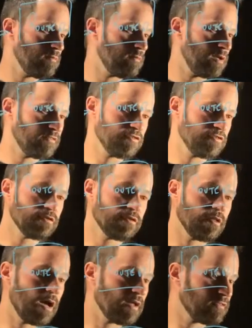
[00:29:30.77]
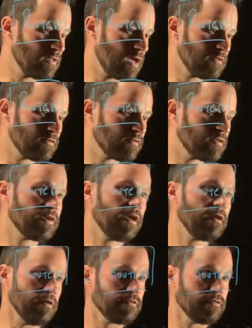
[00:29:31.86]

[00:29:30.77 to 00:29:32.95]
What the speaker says: essentially lots and lots of containers.